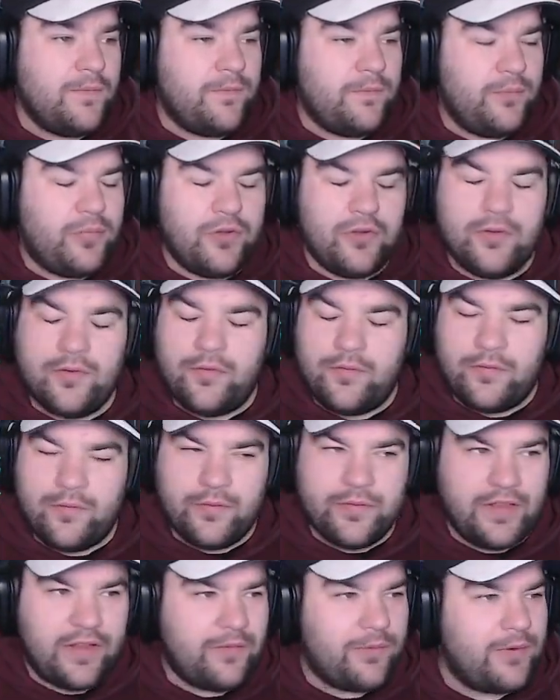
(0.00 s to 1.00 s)

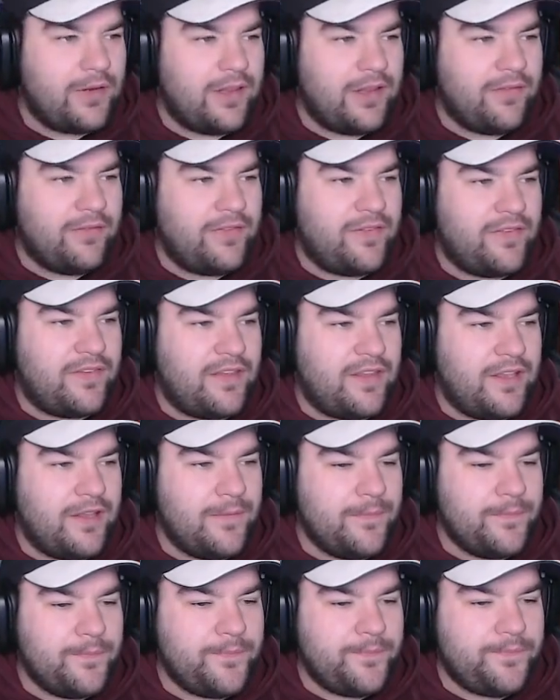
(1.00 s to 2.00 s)
Beautiful. That's what I love to
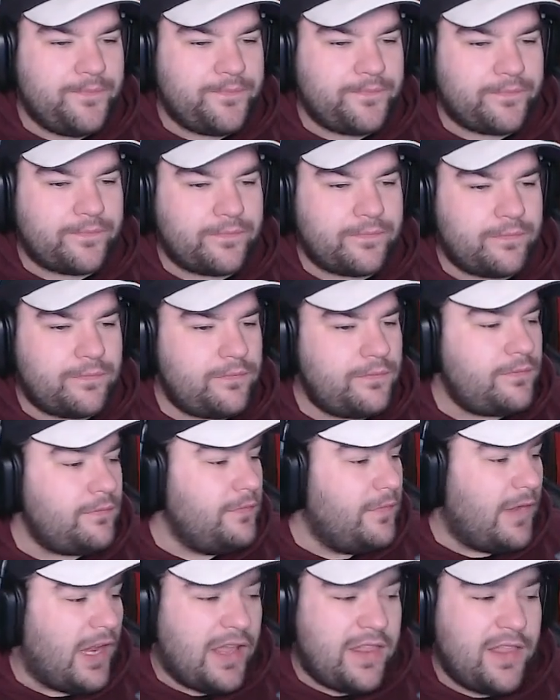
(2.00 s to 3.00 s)
see.
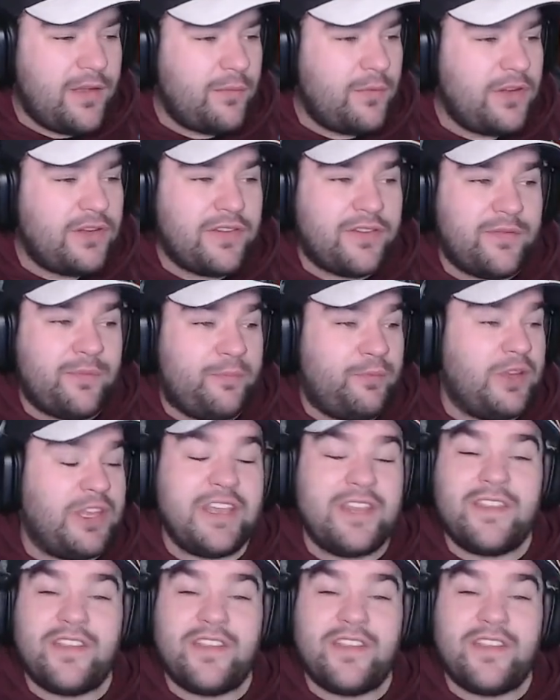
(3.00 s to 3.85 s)
And then we just begin the